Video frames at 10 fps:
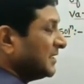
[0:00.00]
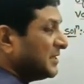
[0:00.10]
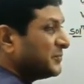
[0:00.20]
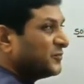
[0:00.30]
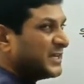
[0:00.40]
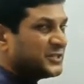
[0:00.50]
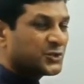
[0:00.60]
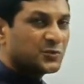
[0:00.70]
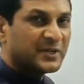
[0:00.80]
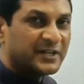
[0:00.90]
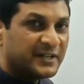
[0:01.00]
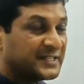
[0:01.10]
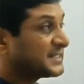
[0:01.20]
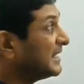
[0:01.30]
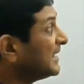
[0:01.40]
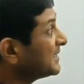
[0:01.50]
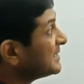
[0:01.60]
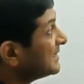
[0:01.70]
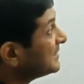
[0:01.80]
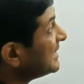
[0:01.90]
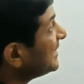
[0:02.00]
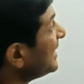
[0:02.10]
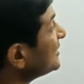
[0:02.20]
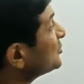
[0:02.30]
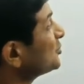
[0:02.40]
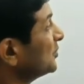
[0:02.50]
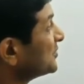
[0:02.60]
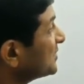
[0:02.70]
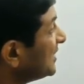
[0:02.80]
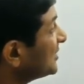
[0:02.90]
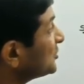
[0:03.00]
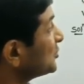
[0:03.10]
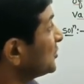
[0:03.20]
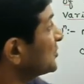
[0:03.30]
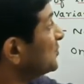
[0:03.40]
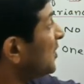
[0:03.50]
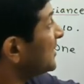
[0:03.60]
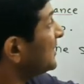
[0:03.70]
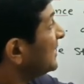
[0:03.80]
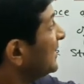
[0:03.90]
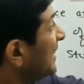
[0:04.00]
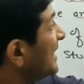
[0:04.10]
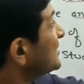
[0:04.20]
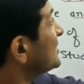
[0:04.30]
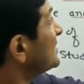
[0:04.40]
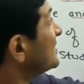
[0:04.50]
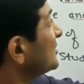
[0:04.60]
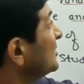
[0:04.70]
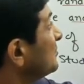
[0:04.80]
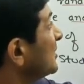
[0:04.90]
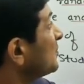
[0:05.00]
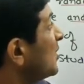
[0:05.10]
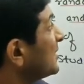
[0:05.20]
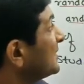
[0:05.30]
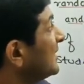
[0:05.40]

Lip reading: If one student is selected, then x shows what? X is nothing but what?